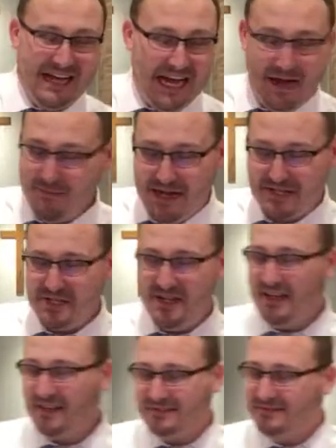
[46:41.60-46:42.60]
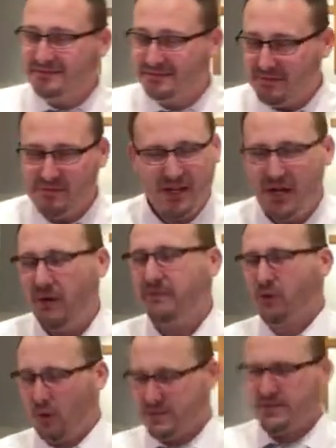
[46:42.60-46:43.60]
I imagine Doug you know,
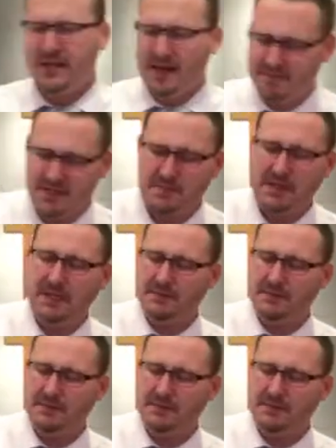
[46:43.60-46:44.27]
of course, kept the speed